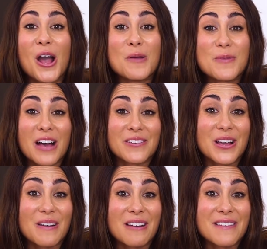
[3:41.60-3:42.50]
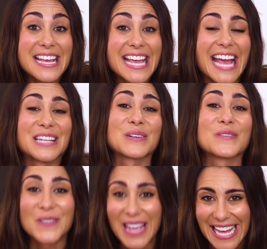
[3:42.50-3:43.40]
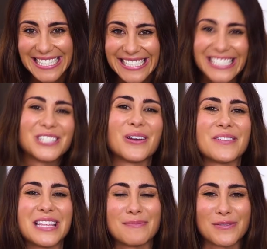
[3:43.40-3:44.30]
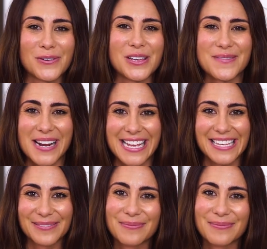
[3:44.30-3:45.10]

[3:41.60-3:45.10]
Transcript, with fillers: Hope you're having a great week and don't forget, do everything before you're ready.